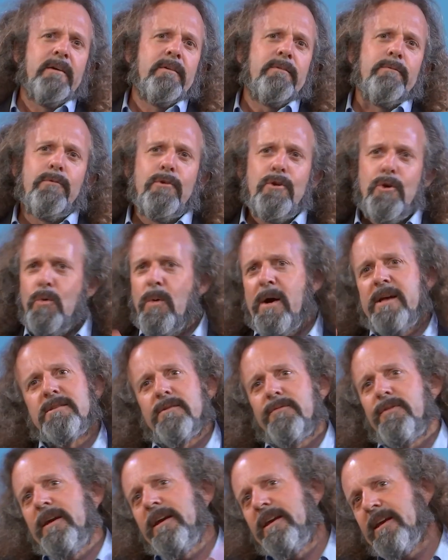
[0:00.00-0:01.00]
new ways
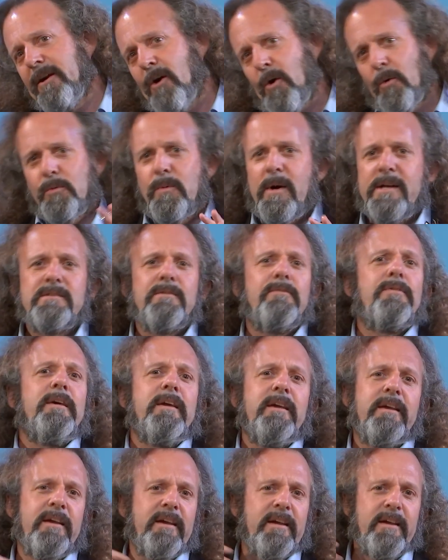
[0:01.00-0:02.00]
of thinking, old ways of
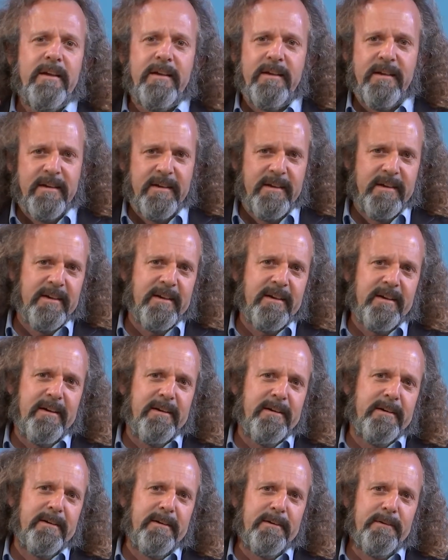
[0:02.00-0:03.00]
thinking,
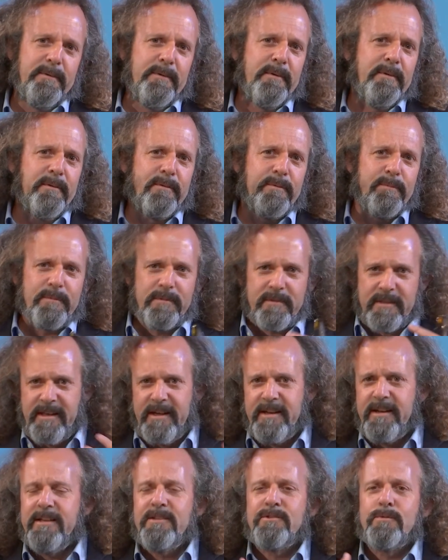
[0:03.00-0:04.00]

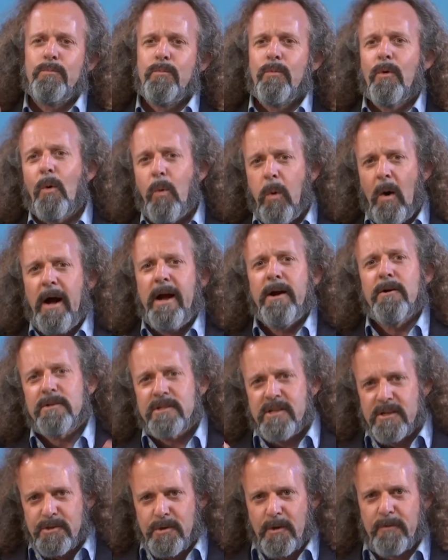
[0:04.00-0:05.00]
that is required
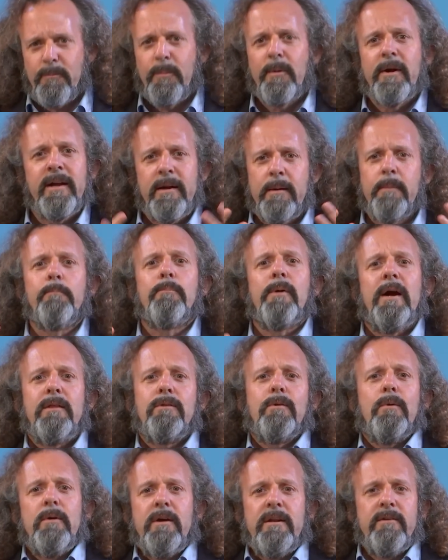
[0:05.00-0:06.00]
to sort of bring
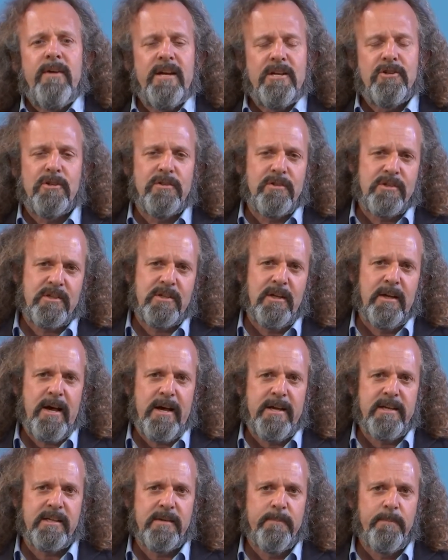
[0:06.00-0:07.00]
breakthrough innovations to
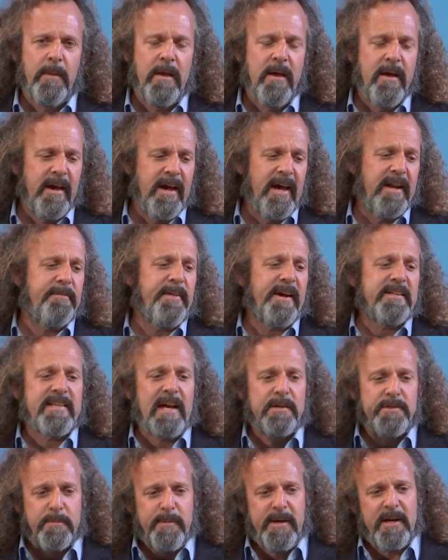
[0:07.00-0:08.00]
light. And if that
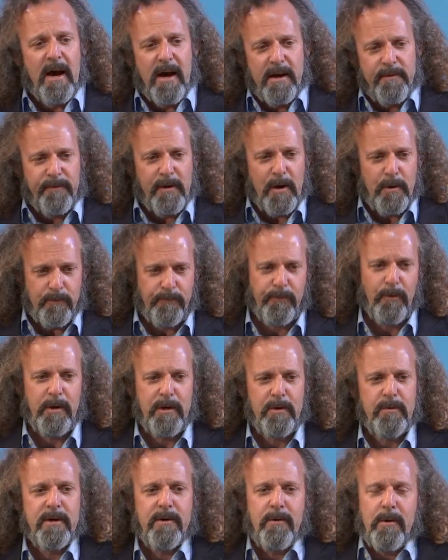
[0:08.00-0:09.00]
sounds a bit high-flown for
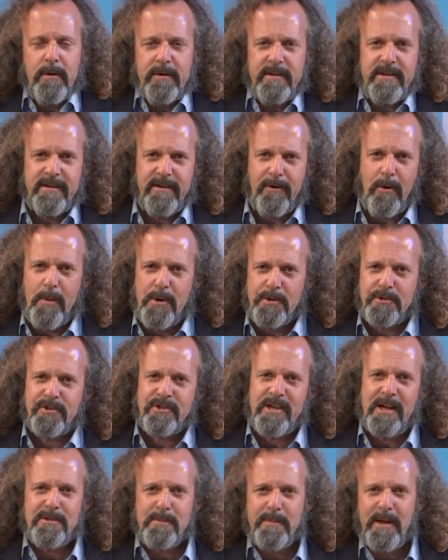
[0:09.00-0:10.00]
you, it almost
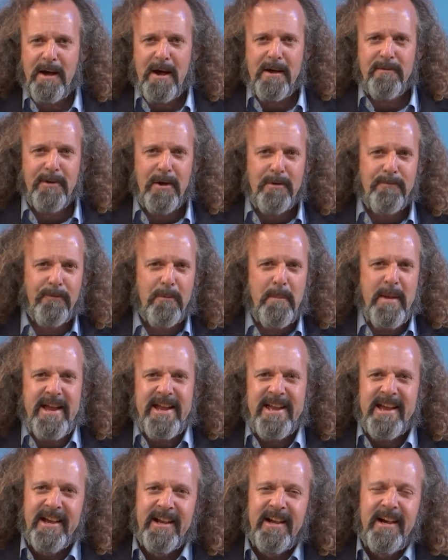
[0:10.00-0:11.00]
sounds a bit high-flown for
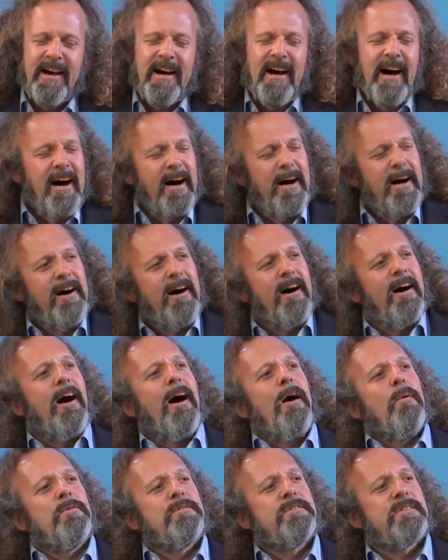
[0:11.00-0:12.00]
me.
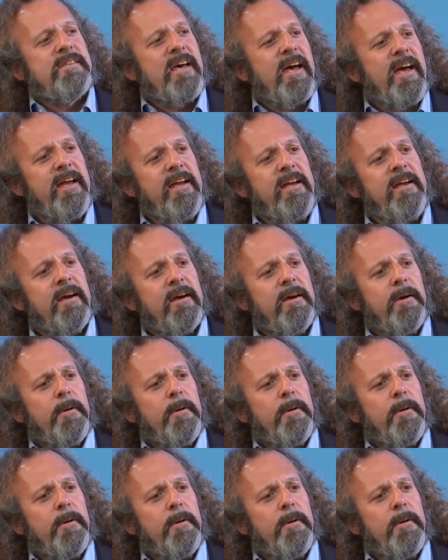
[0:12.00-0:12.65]
I would say,